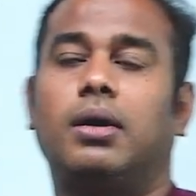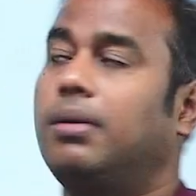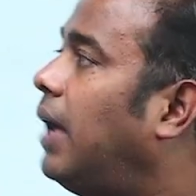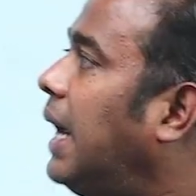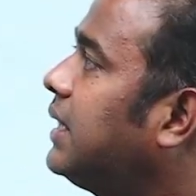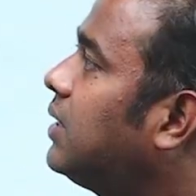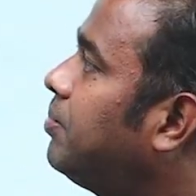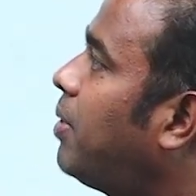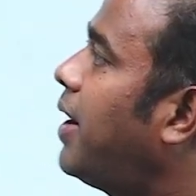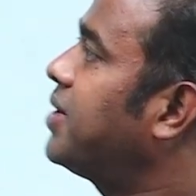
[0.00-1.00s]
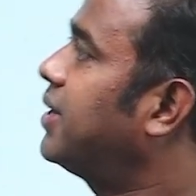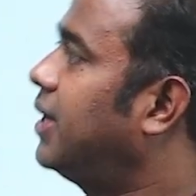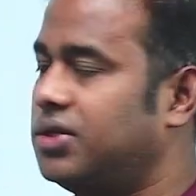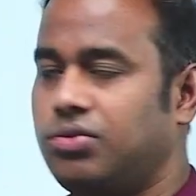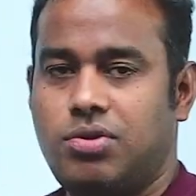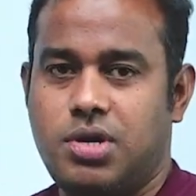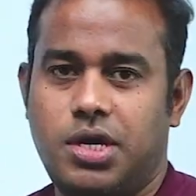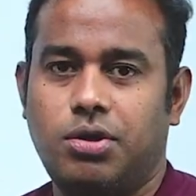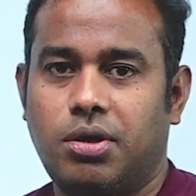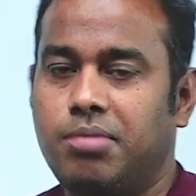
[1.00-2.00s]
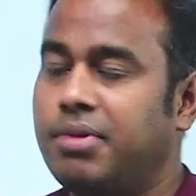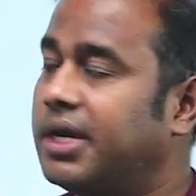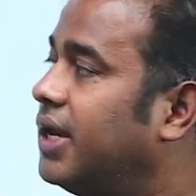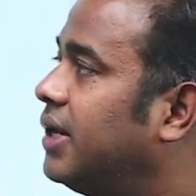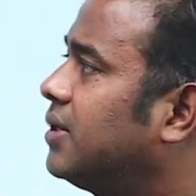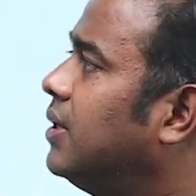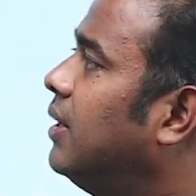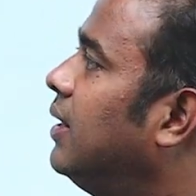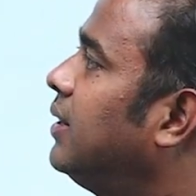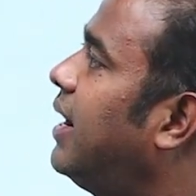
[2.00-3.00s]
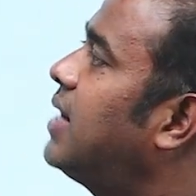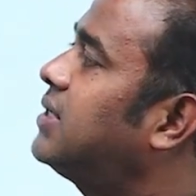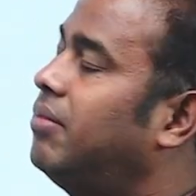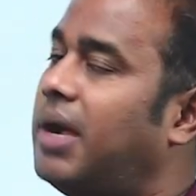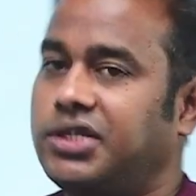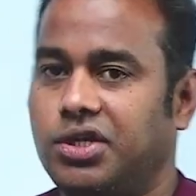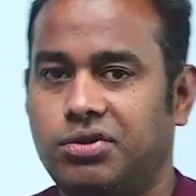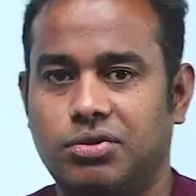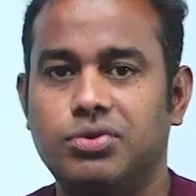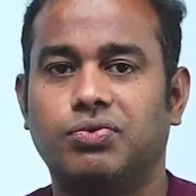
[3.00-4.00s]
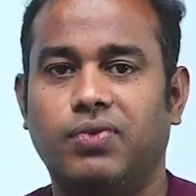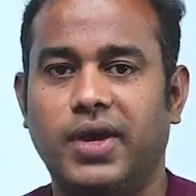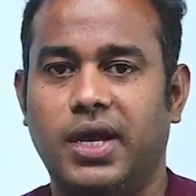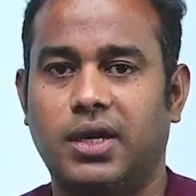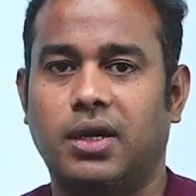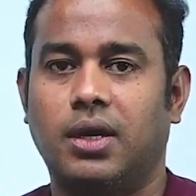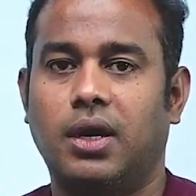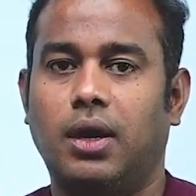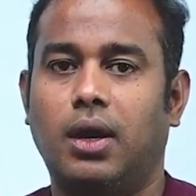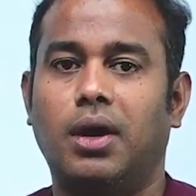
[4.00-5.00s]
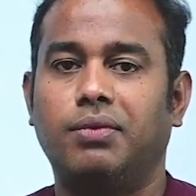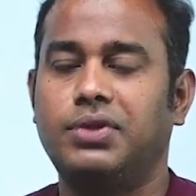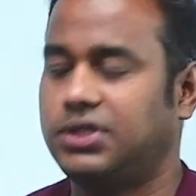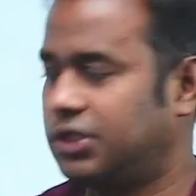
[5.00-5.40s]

another point here is you need to remember here there are some adjectives where which